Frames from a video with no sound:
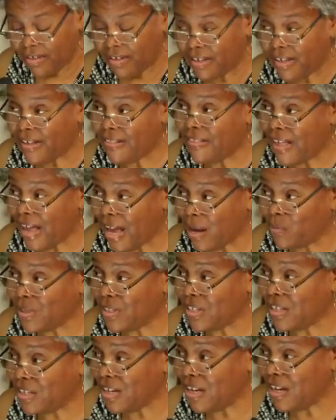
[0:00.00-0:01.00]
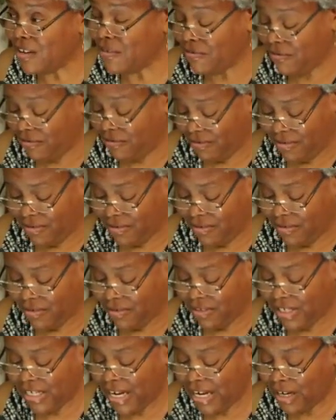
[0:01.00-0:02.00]
and that was enough
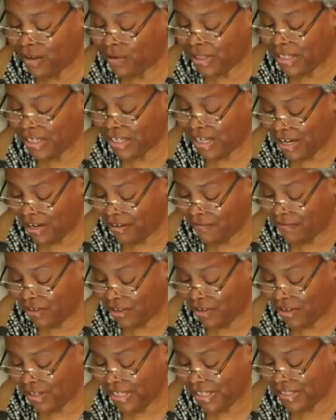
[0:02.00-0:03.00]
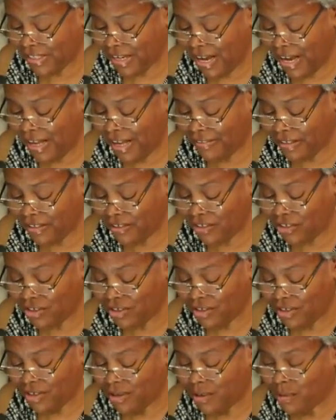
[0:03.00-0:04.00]
to not only cover his college,
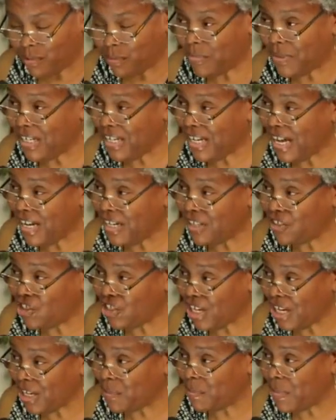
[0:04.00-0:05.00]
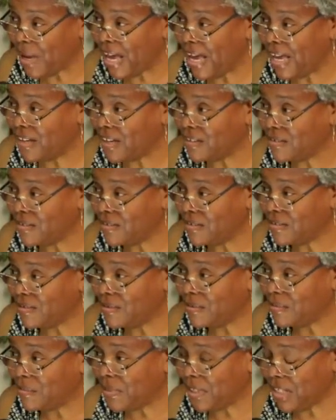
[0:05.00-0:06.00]
but he got a check back
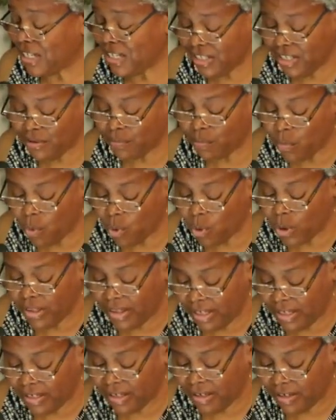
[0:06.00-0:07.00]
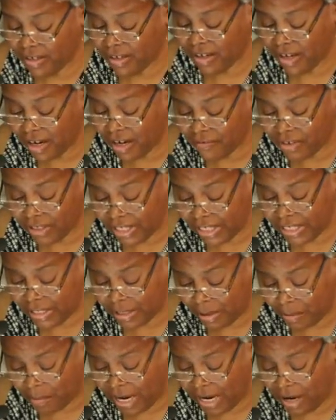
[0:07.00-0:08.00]
because it more than covered his
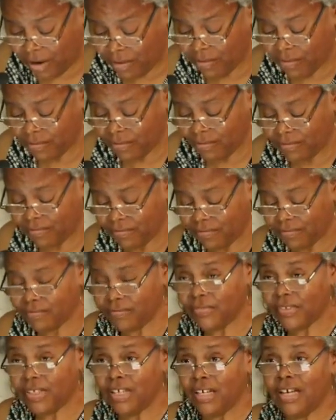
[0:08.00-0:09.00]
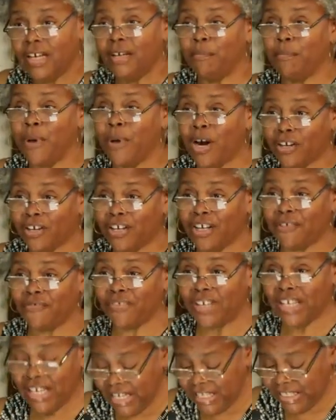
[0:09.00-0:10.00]
amount. Mark could have
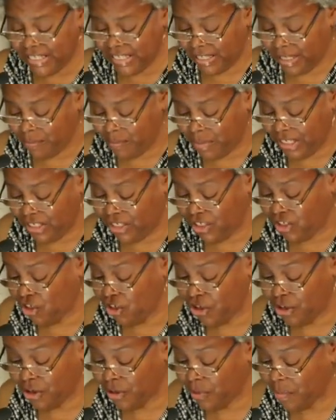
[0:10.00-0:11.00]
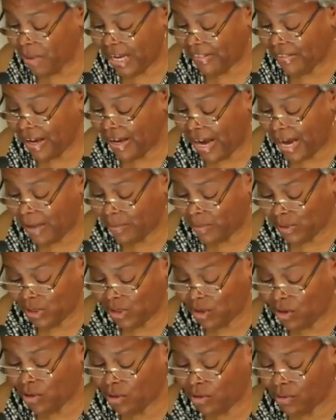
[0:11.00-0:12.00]
easily been deterred by the
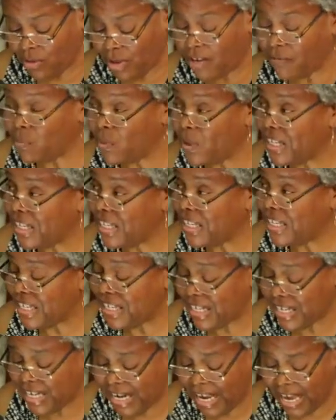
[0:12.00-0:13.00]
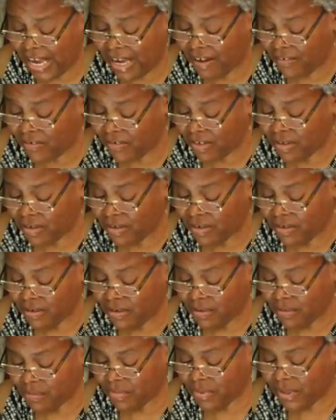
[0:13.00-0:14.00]
obstacle of what he didn't have,
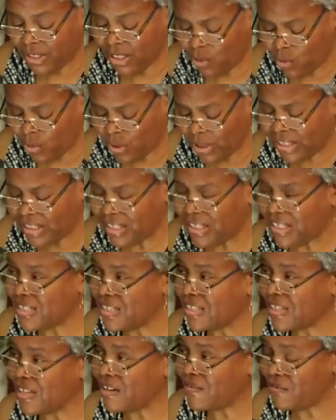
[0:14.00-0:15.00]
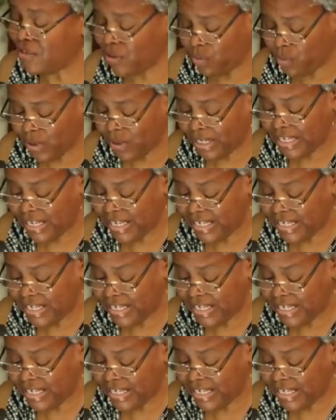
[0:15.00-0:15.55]
but he quickly discovered what he